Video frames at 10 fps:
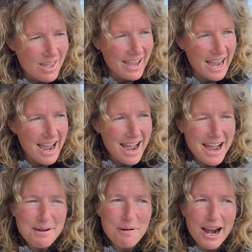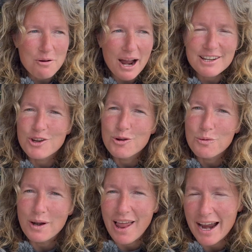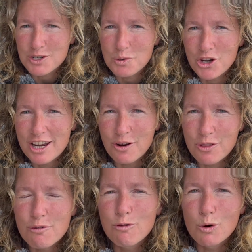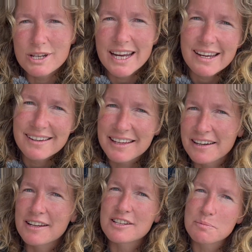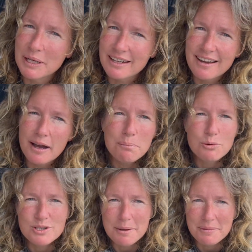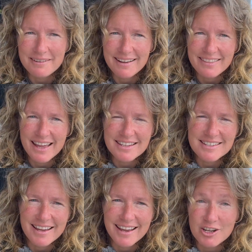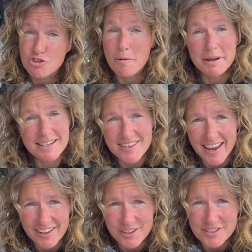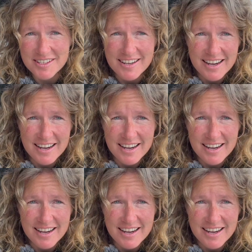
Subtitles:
I quite liked working on the foredeck, getting a spinnaker up or something like that, trimming sails,